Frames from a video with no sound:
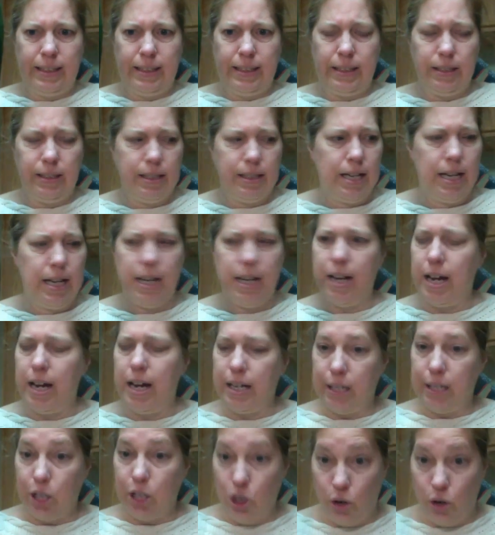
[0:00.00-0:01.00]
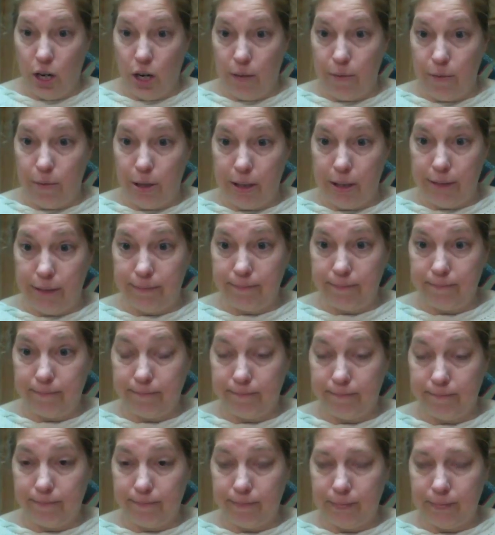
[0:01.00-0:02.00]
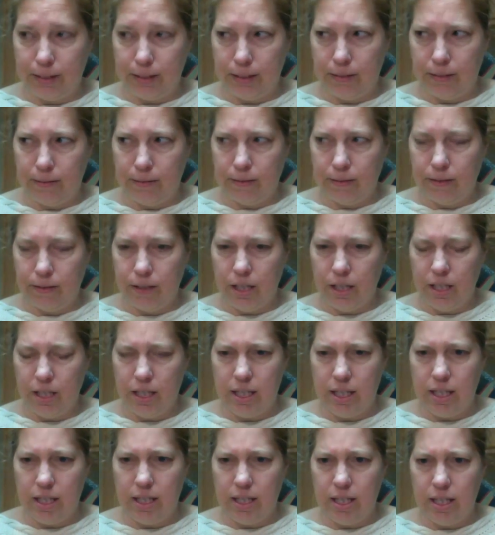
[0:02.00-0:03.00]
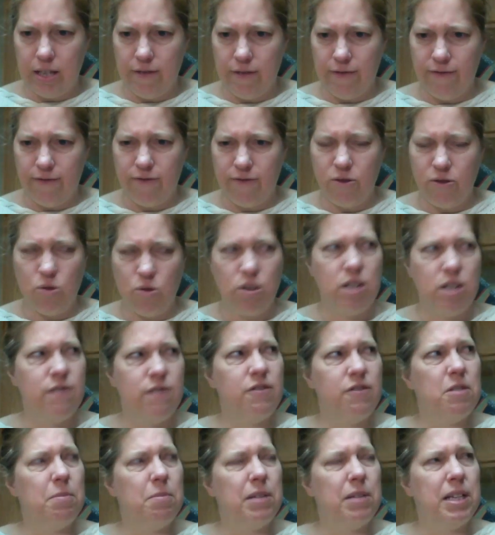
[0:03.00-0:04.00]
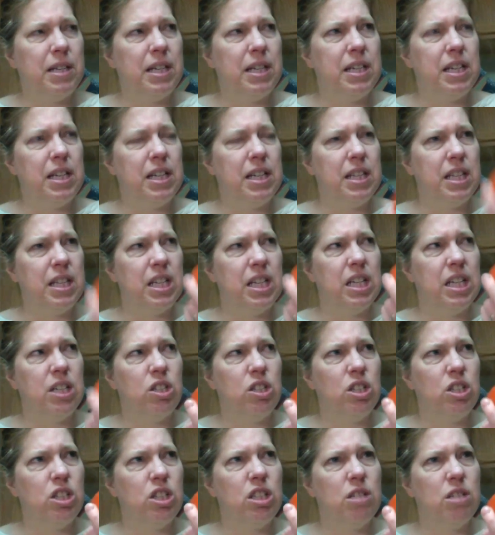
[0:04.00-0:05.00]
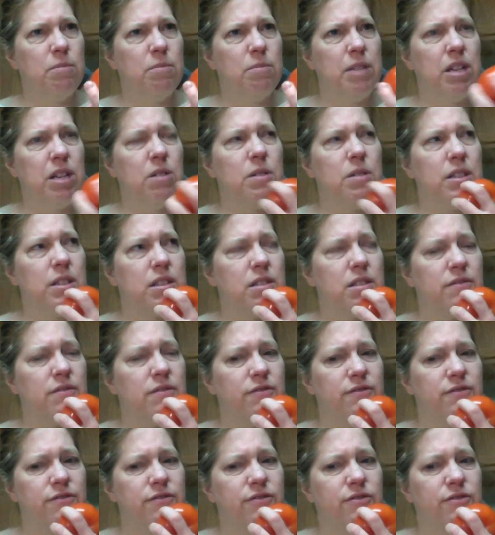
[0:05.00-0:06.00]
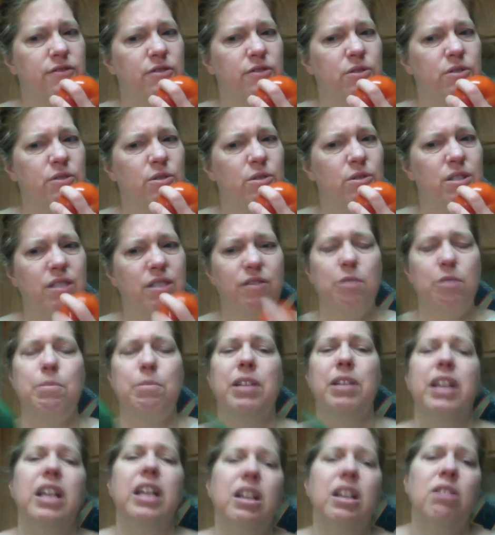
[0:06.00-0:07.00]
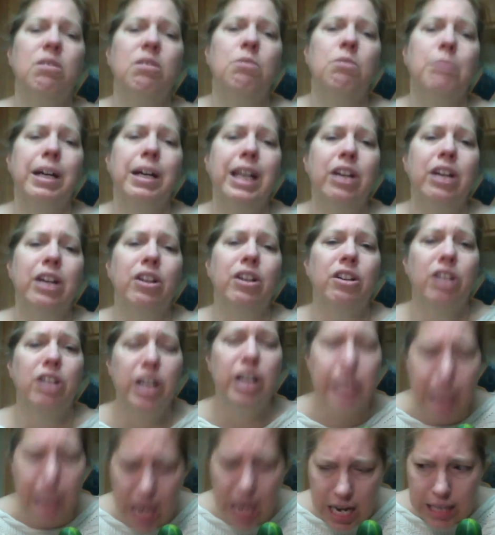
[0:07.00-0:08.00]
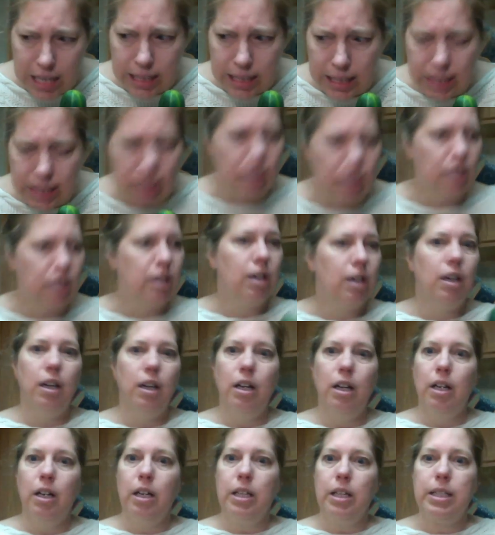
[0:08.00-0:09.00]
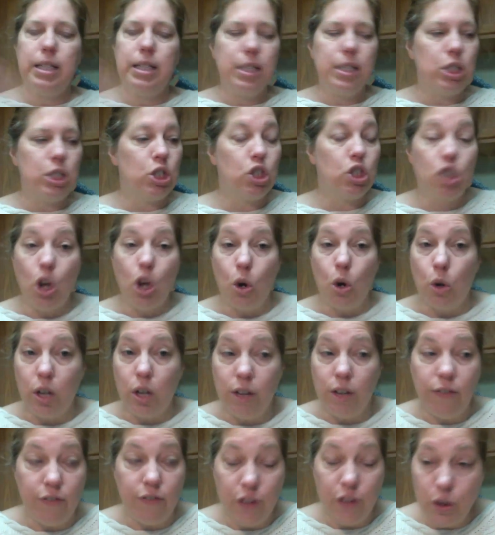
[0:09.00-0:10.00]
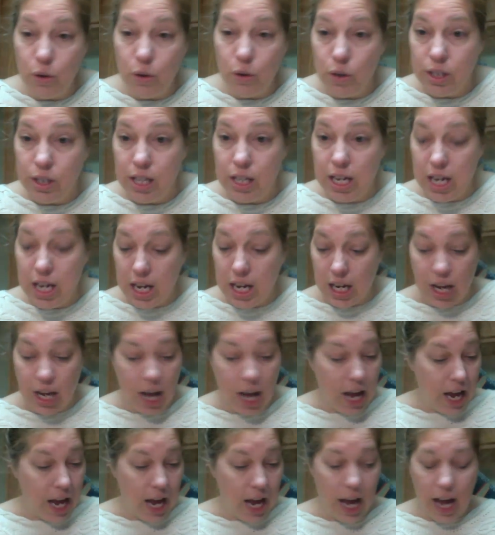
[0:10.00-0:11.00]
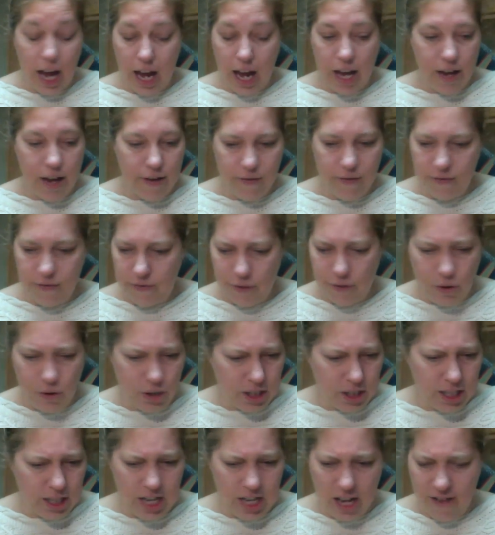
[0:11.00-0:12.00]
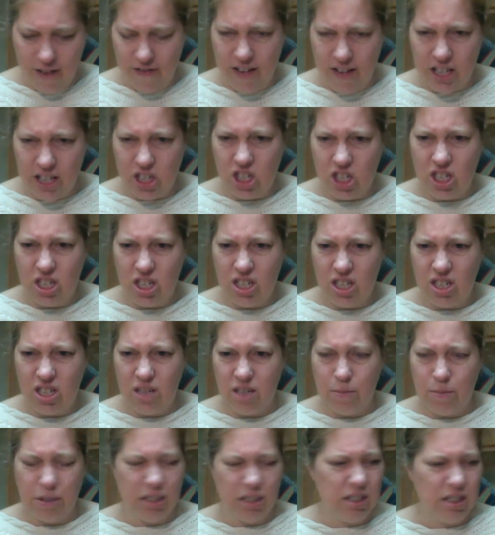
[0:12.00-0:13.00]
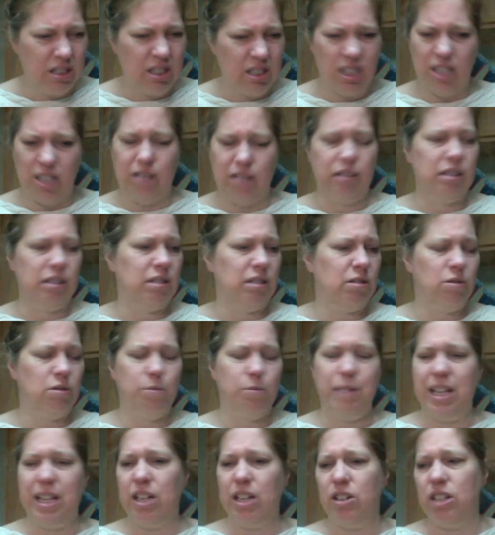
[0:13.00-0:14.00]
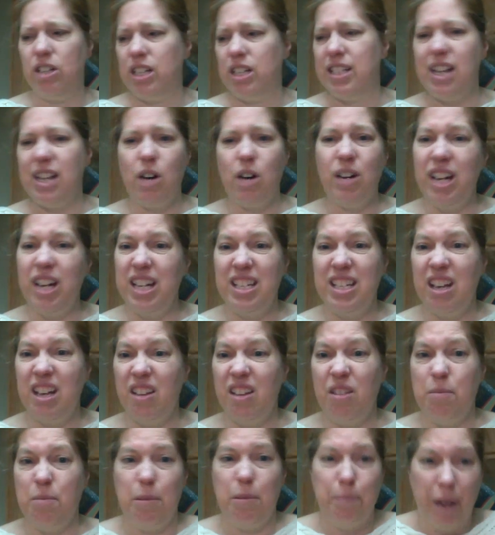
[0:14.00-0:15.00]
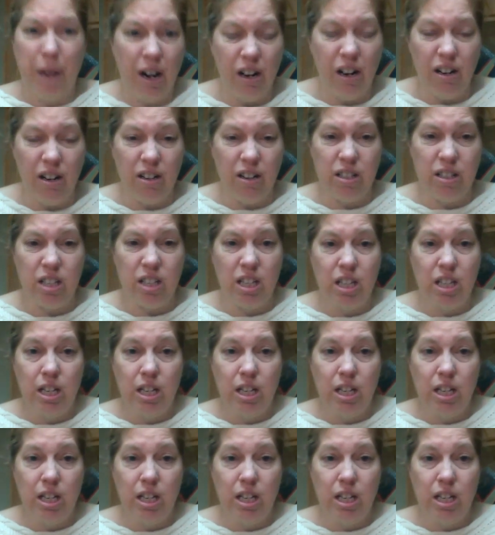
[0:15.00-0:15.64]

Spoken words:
Okay, I got cucumber. It's the fruit of the plant, and the tomato is the fruit of the plant. Oh my goodness. This is so confusing. I have fruits and I have vegetables, and oh my goodness, how can I tell them apart?